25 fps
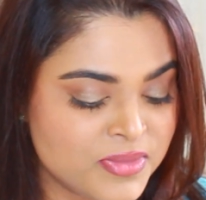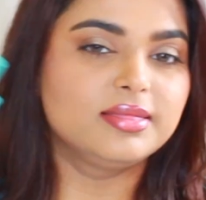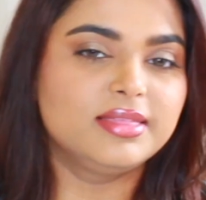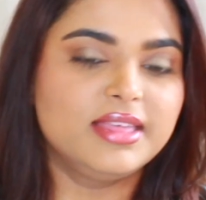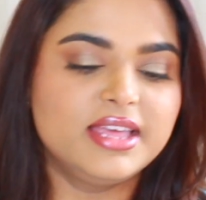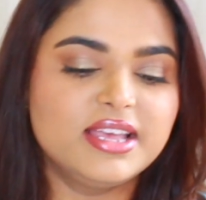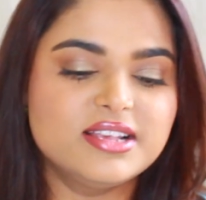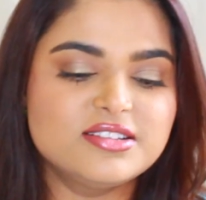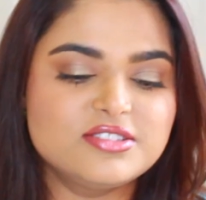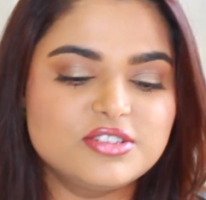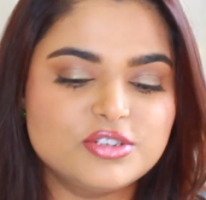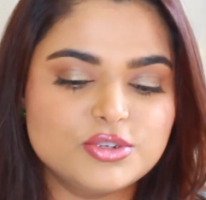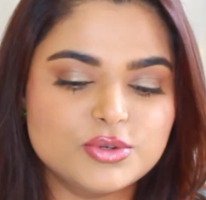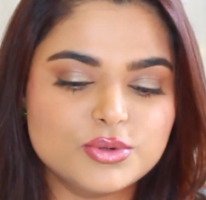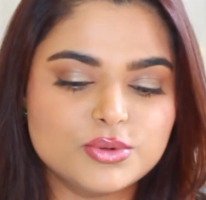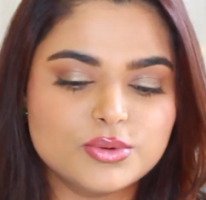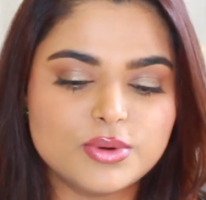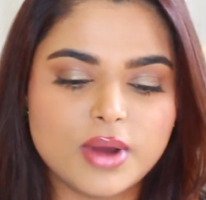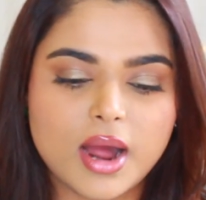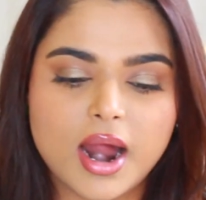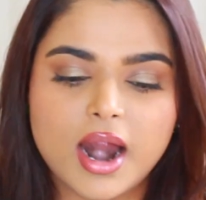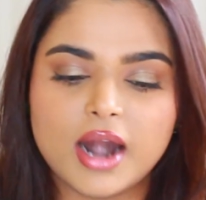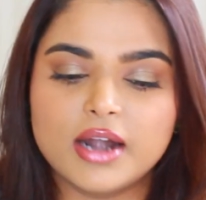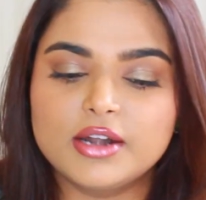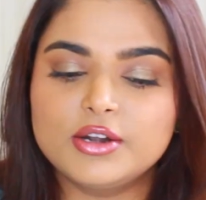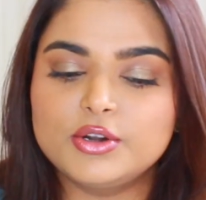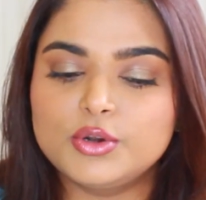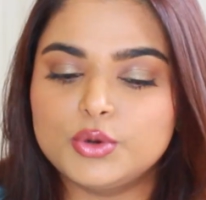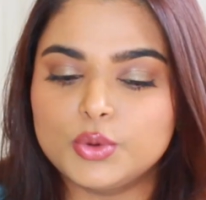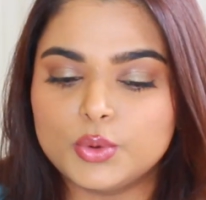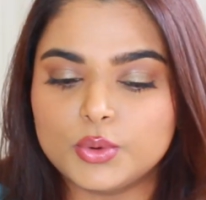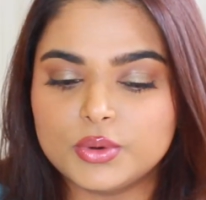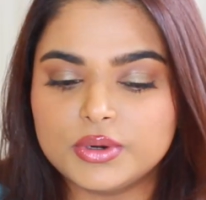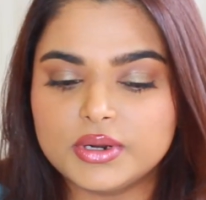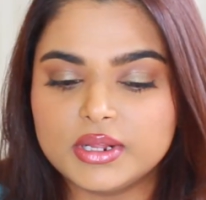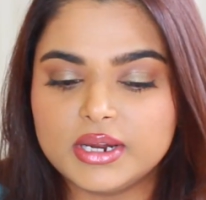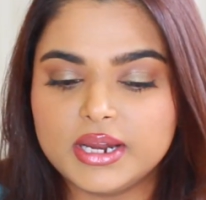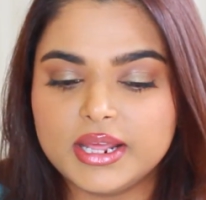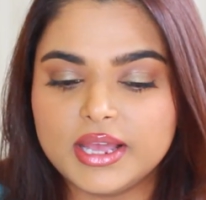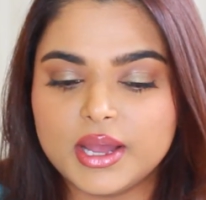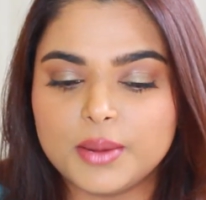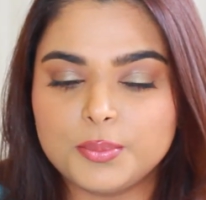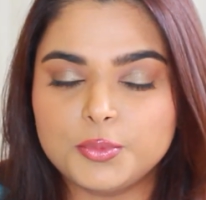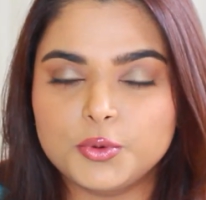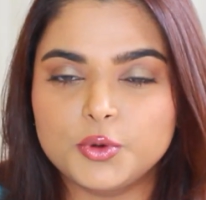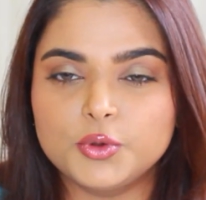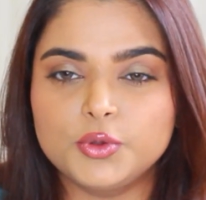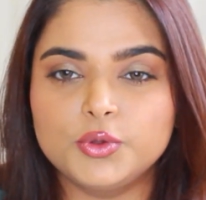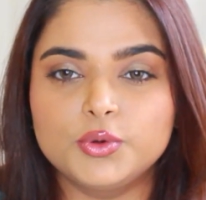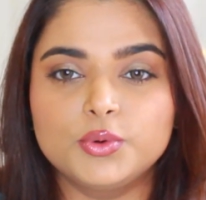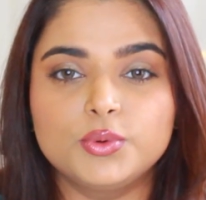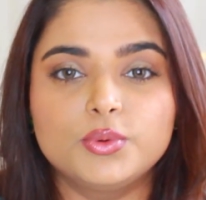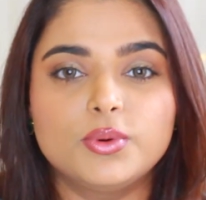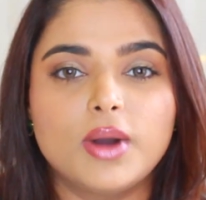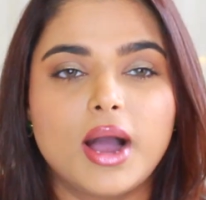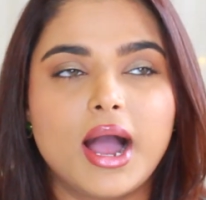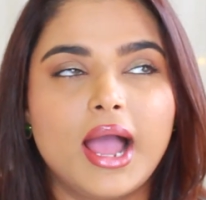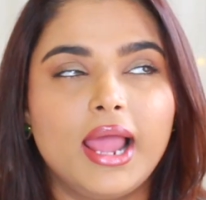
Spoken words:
These two are totally up to you.